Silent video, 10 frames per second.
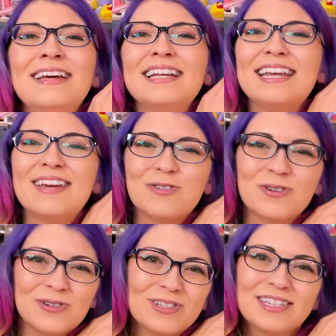
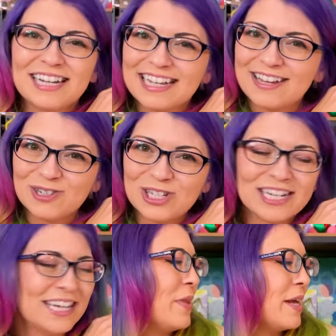Naoko
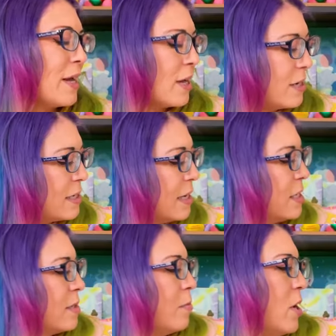Takeuchi." And I got a size
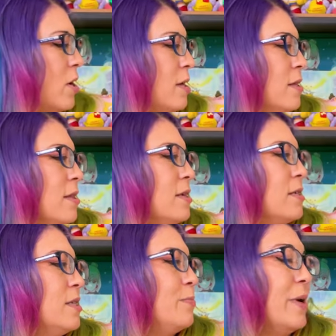small. This
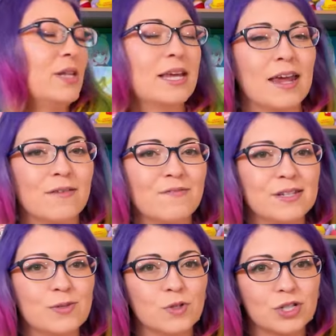is Bella
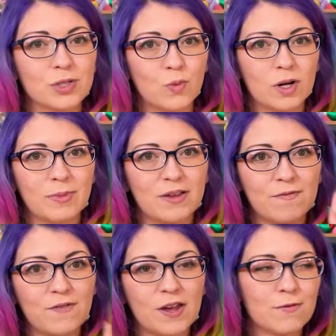Canvas, which is one of my
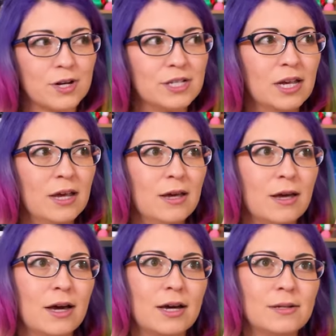favorite
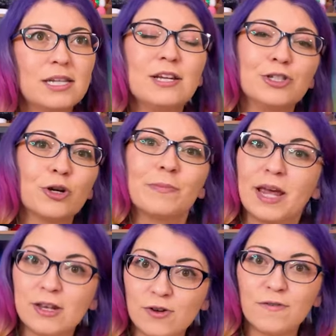t-shirt
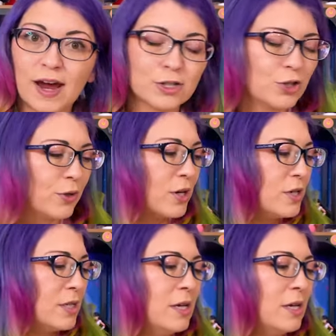manufacturers.